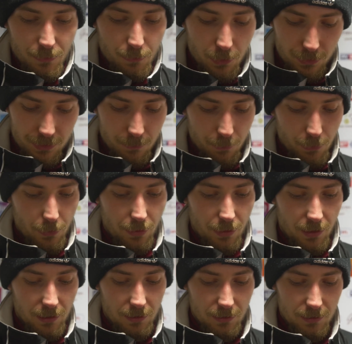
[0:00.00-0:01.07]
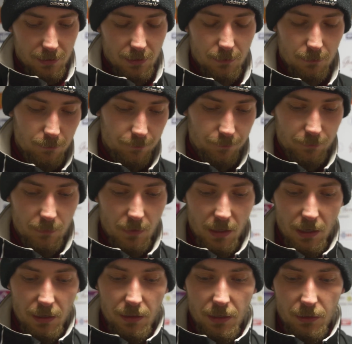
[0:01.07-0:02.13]
The most important thing is
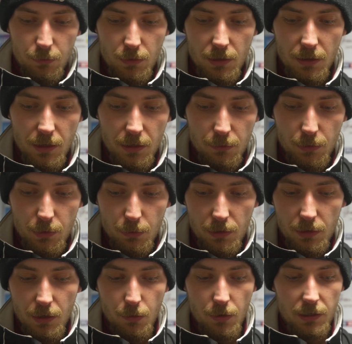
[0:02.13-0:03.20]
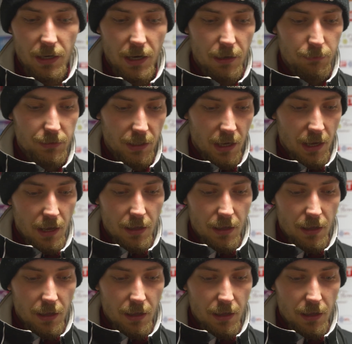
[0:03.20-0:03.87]
that we win our games,